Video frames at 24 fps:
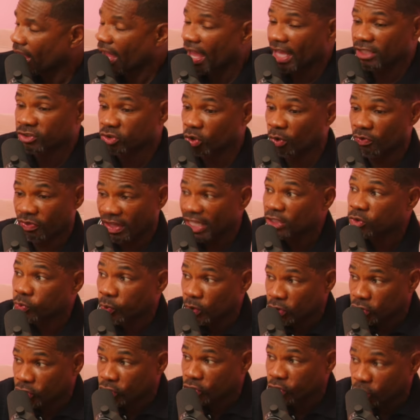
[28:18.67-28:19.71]
And so these
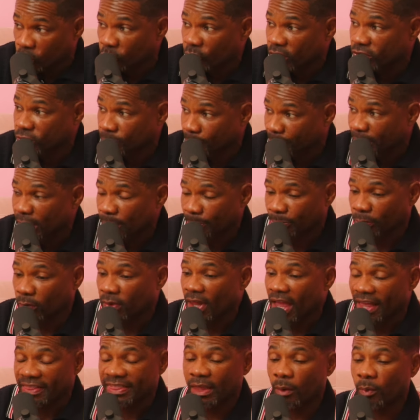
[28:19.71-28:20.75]
were Jewish people
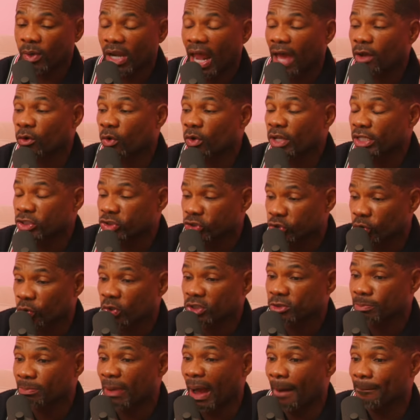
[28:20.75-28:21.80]
that were not only
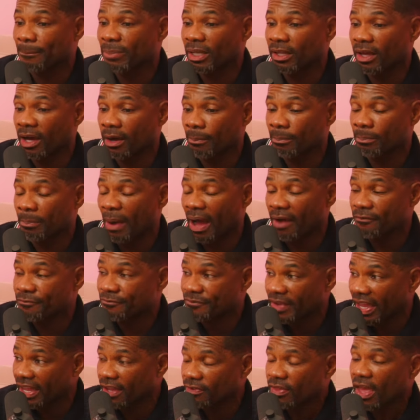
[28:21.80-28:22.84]
Jewish by
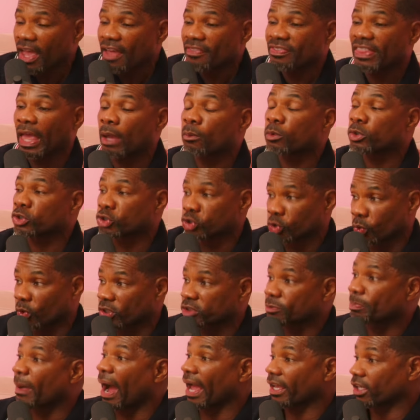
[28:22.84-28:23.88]
faith, they were
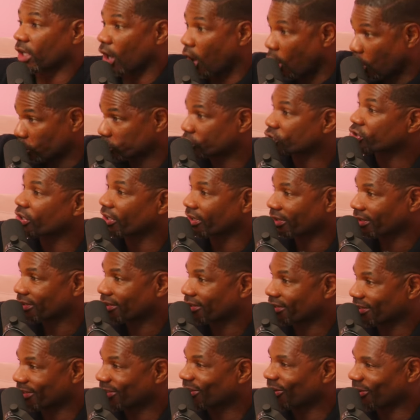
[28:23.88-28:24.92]
Jewish by culture.
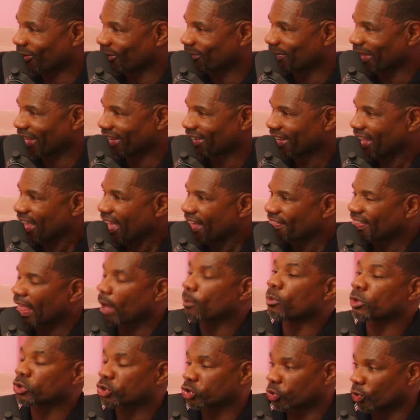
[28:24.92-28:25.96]
You know what I mean? Mm-hmm. They
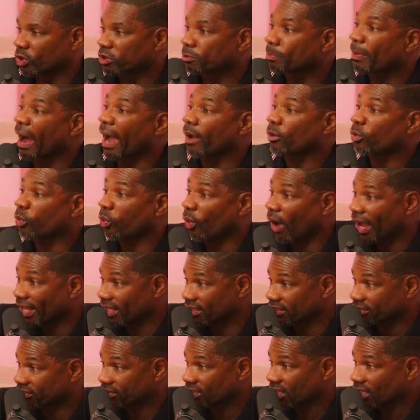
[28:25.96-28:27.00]
were Jewish by
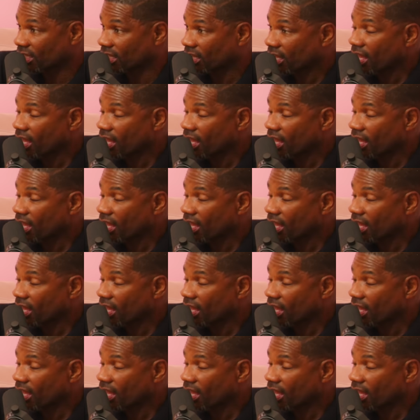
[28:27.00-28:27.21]
race.